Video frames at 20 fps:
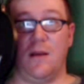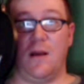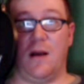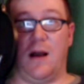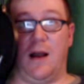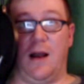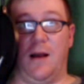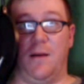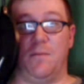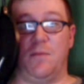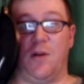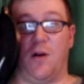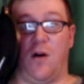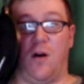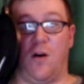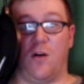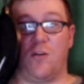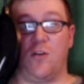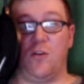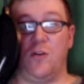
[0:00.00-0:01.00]
There
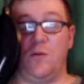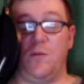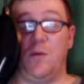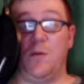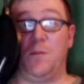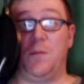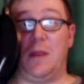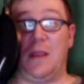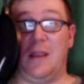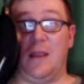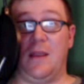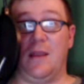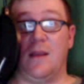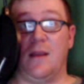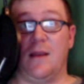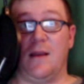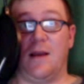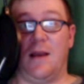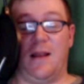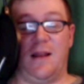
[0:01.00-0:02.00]
are going to be,
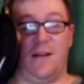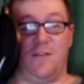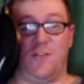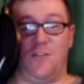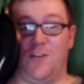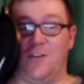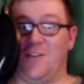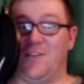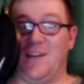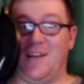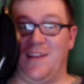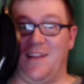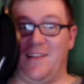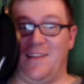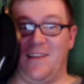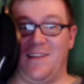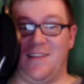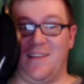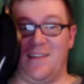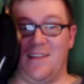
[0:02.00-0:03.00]
and I should have said
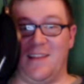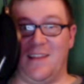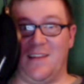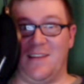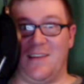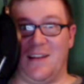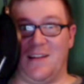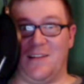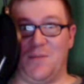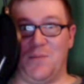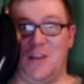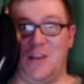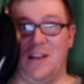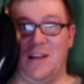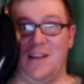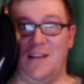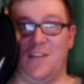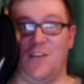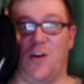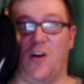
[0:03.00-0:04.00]
this at the
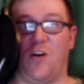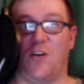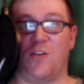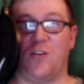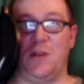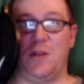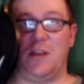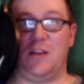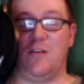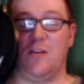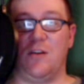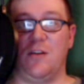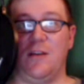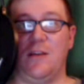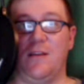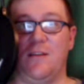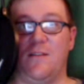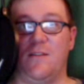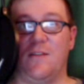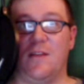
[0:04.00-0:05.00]
beginning, there are going to be
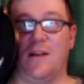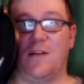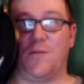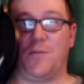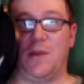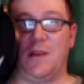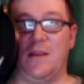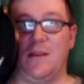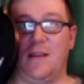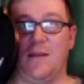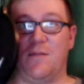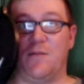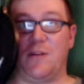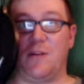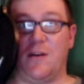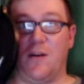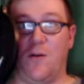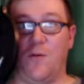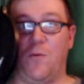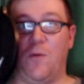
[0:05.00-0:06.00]
goodies that are being
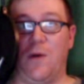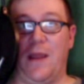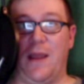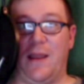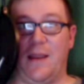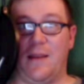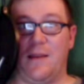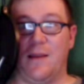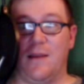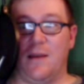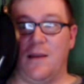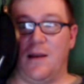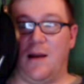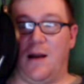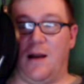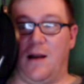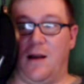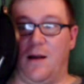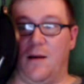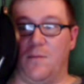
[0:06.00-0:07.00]
given away.
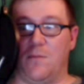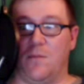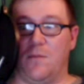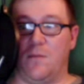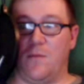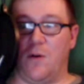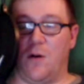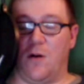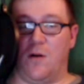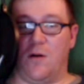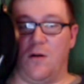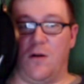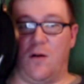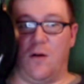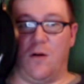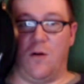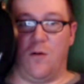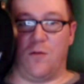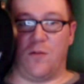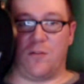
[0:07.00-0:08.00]

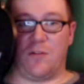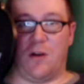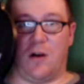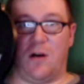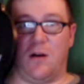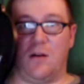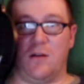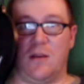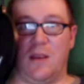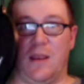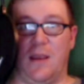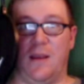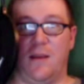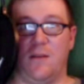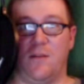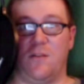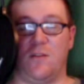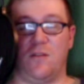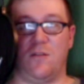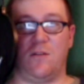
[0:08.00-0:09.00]
Overdog
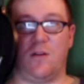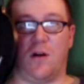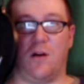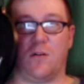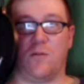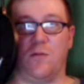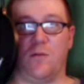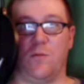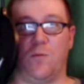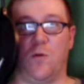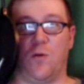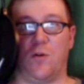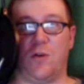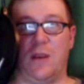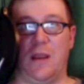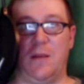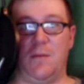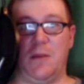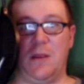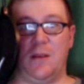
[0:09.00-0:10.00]
has talked with
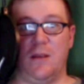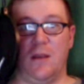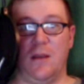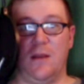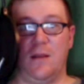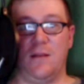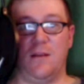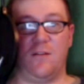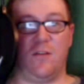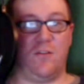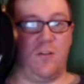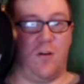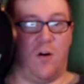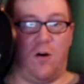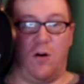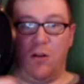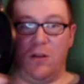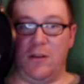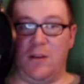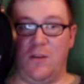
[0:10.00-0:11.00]
Wargaming. This is
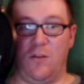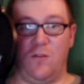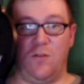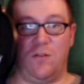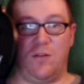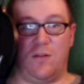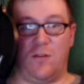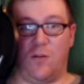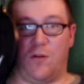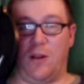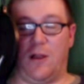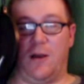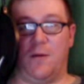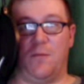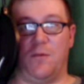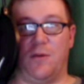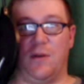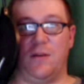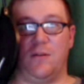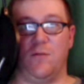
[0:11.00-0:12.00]
all a huge
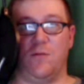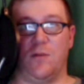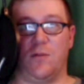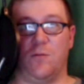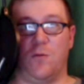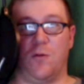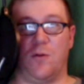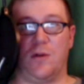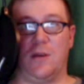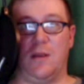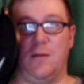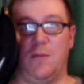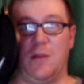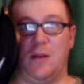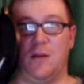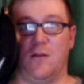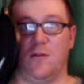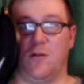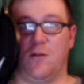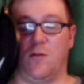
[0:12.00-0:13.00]
collaboration with Wargaming
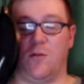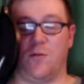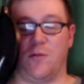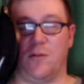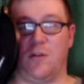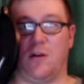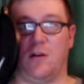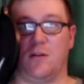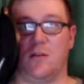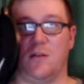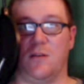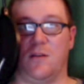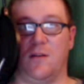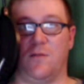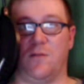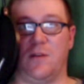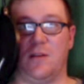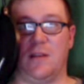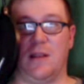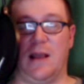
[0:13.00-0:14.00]
and Overdog and
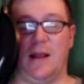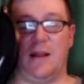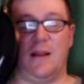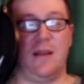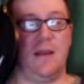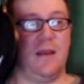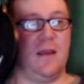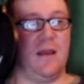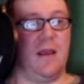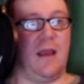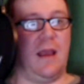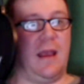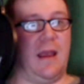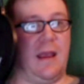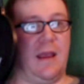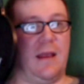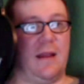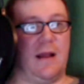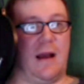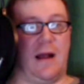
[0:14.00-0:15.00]
stuff like that.
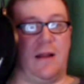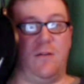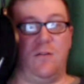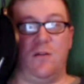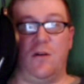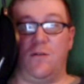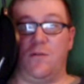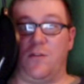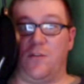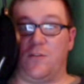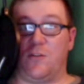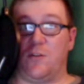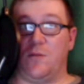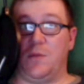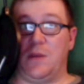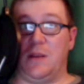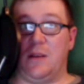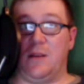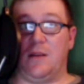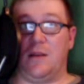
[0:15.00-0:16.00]
And I don't know if there's going
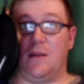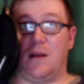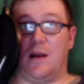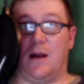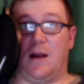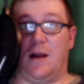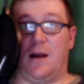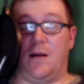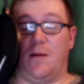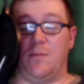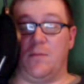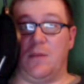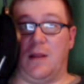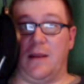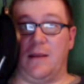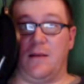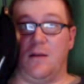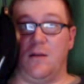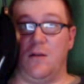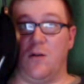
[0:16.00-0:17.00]
to be
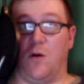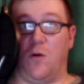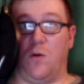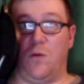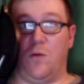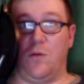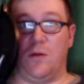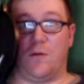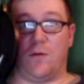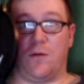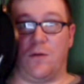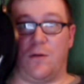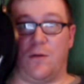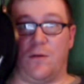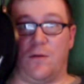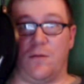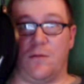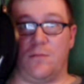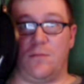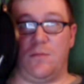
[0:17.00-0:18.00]
like gold
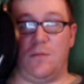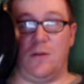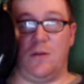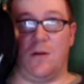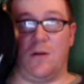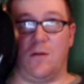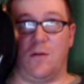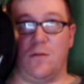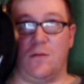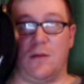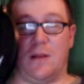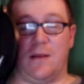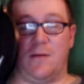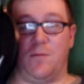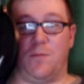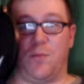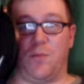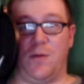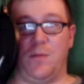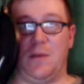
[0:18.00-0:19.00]
or
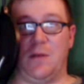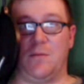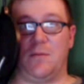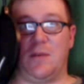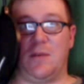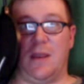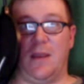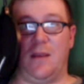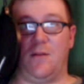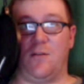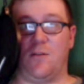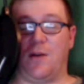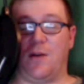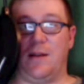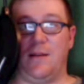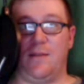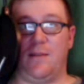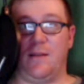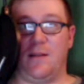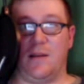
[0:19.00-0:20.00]
like premium tanks or
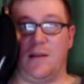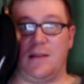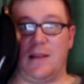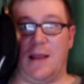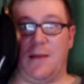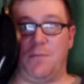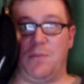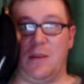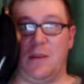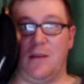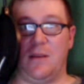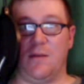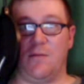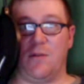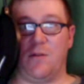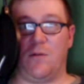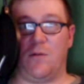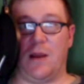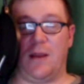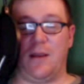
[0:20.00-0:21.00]
anything like that being
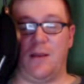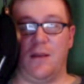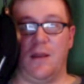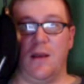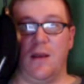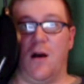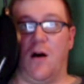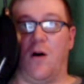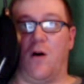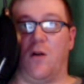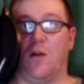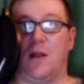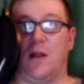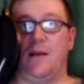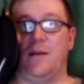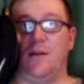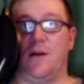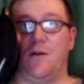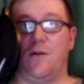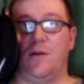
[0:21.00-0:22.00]
given away. All
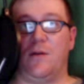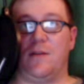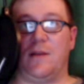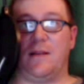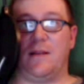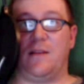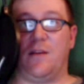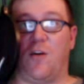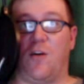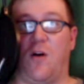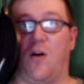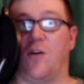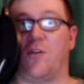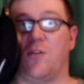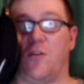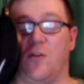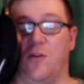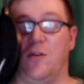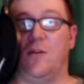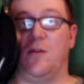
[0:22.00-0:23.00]
I know is that there are
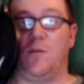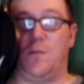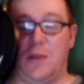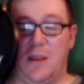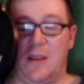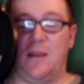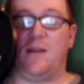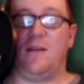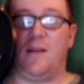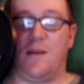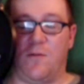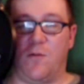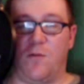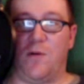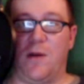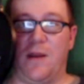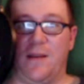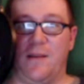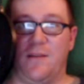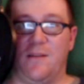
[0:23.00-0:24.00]
going to be
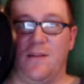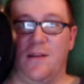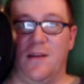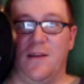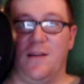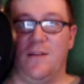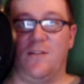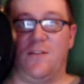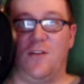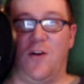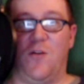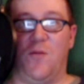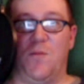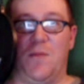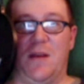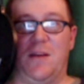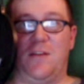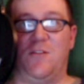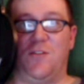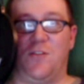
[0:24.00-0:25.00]
giveaways. So
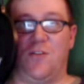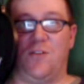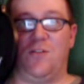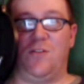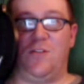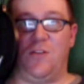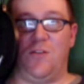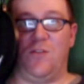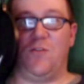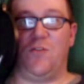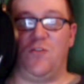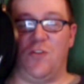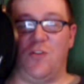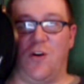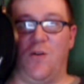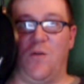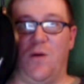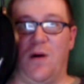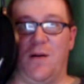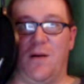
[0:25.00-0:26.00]
make sure you
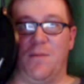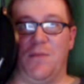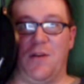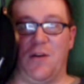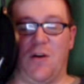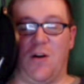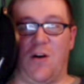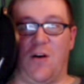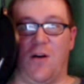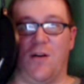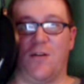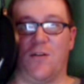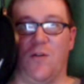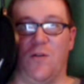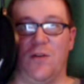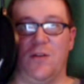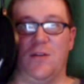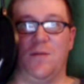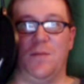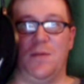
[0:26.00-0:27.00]
show up. There are
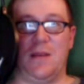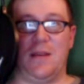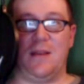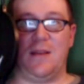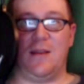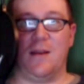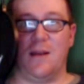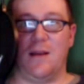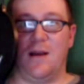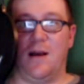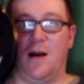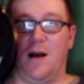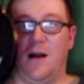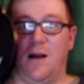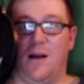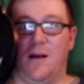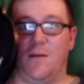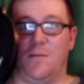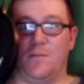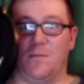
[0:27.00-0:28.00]
going to be
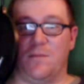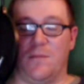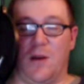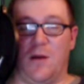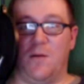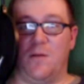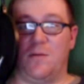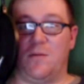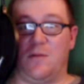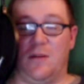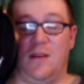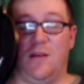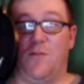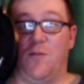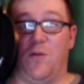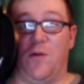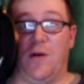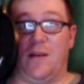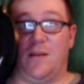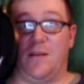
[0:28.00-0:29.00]

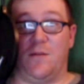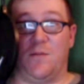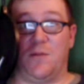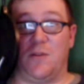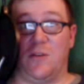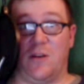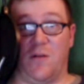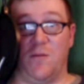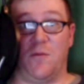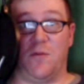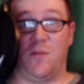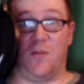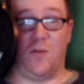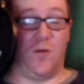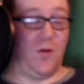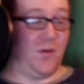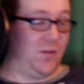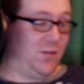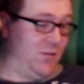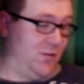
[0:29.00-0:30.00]
giveaways of some
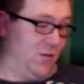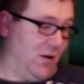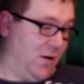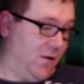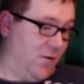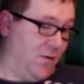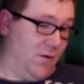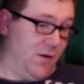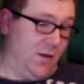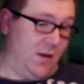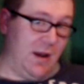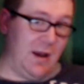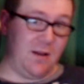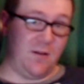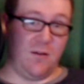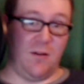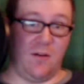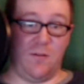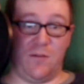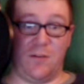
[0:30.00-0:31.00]
sort. So I
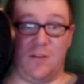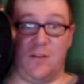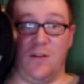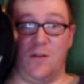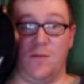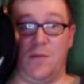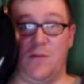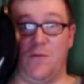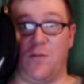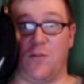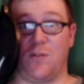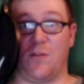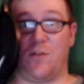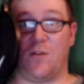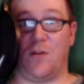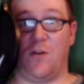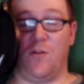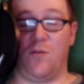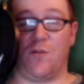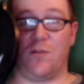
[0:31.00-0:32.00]
don't know if it's going to be
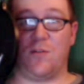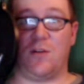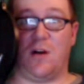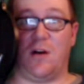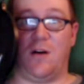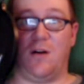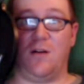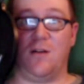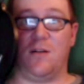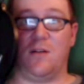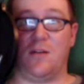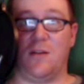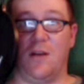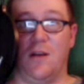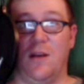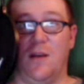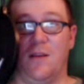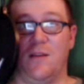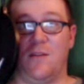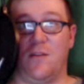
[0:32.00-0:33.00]
for overdog
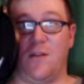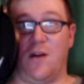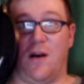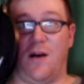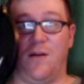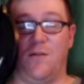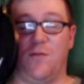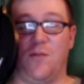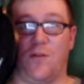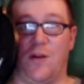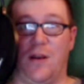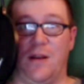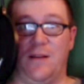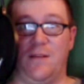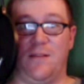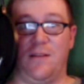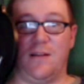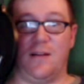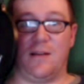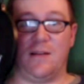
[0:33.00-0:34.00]
stuff or
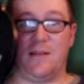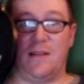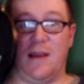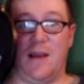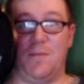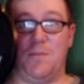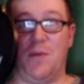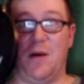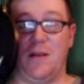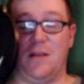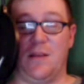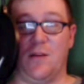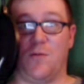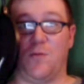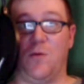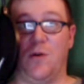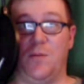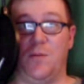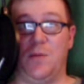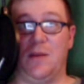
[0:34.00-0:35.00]
anything like that, but there
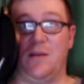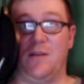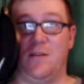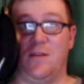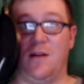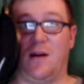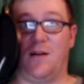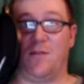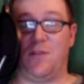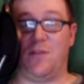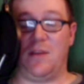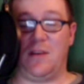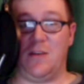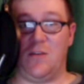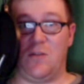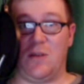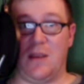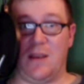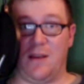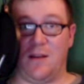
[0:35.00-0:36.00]
will be stuff that
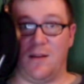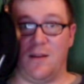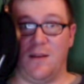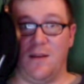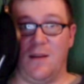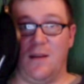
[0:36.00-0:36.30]
you can